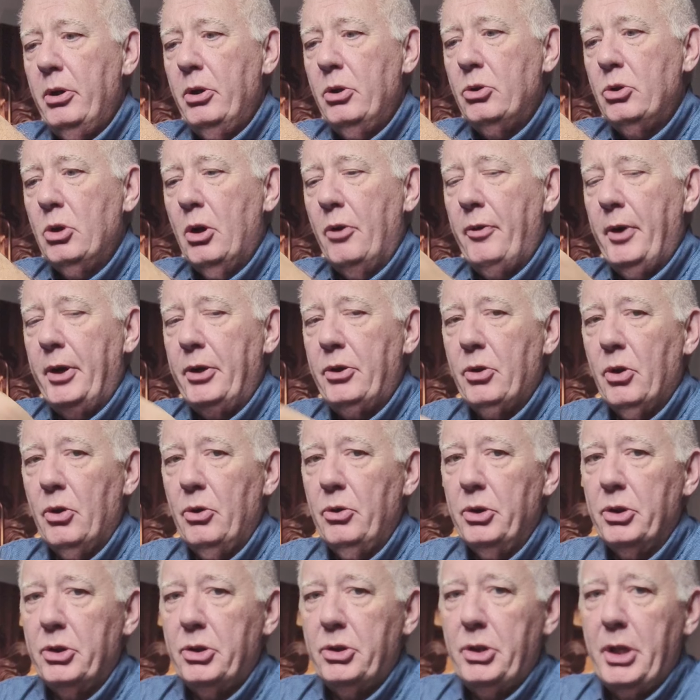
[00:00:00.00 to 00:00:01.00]
So if I turn
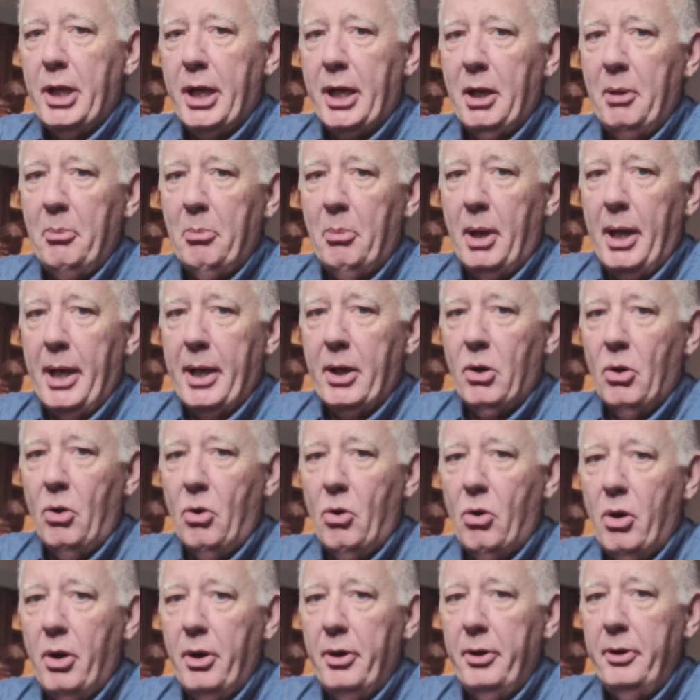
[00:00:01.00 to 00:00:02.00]
the second mic
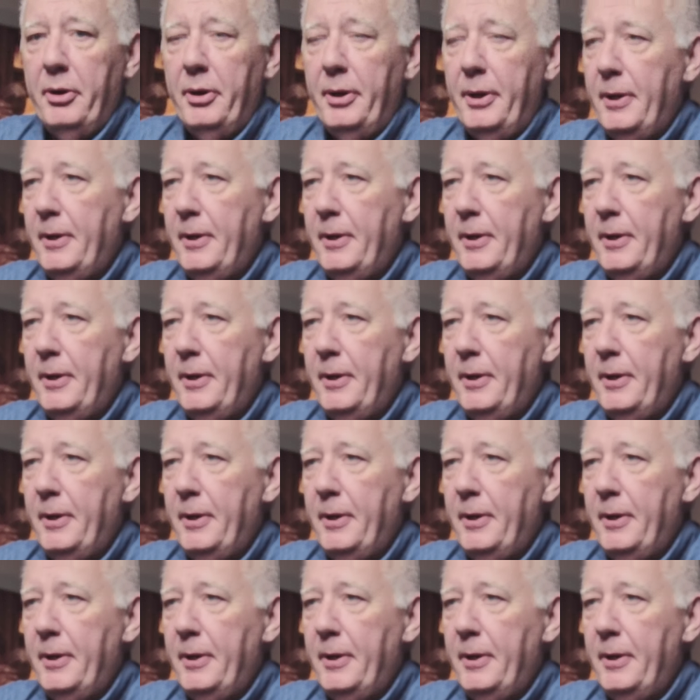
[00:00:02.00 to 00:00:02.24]
on,